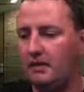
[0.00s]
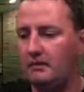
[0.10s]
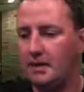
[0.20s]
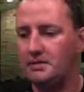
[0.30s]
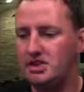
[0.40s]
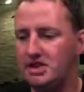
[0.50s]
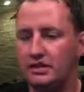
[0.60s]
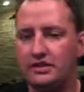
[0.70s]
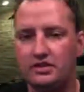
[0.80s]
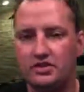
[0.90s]
machine
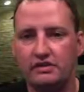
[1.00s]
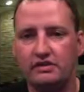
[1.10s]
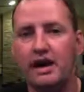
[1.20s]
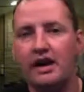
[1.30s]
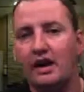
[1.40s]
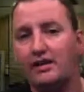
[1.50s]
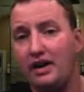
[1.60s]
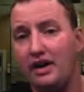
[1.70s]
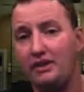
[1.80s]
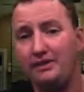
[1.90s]
because it's driven by an
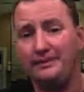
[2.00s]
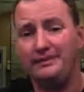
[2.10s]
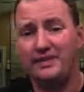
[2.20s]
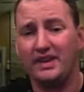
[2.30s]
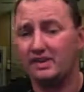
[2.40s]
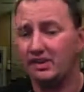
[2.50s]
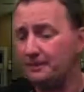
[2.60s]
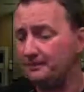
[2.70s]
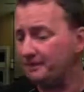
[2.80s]
i5. So